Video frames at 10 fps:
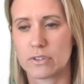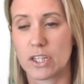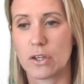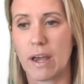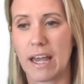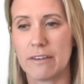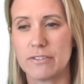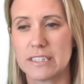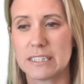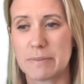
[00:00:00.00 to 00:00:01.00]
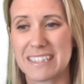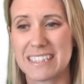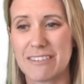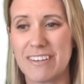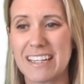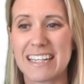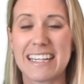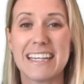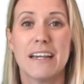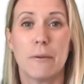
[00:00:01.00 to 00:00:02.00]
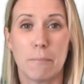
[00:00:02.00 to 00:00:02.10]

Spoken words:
So you have to specifically